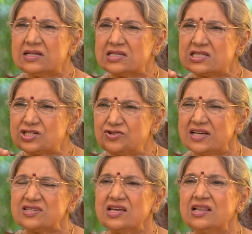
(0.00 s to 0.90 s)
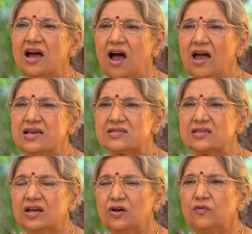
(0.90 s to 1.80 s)
Stressing the
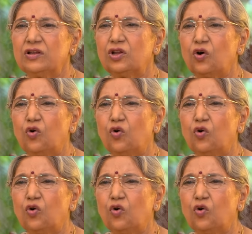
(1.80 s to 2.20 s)
eyes with the